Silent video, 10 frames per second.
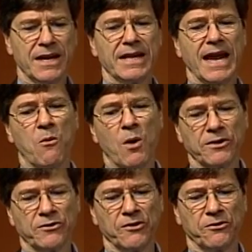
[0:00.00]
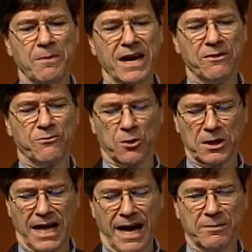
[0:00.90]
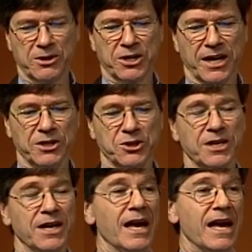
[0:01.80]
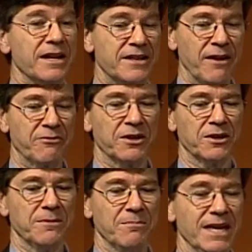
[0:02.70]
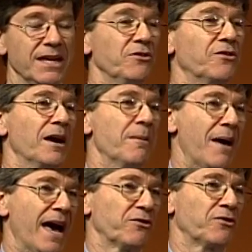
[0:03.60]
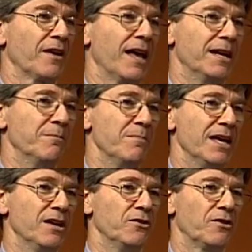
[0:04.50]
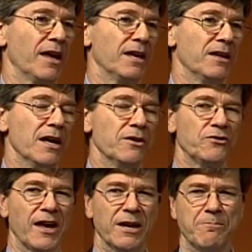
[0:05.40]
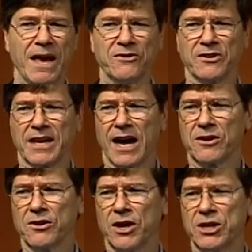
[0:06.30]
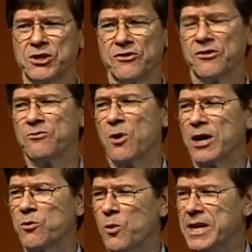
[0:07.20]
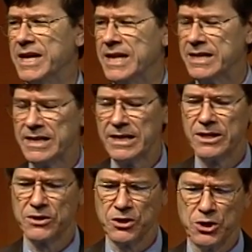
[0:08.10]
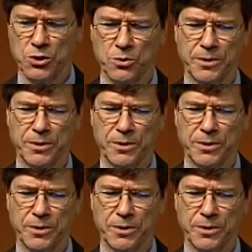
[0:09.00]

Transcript: Now, what does this mean for climate change? it definitely means a mess, and it means a set of basic calculations of what we need to do.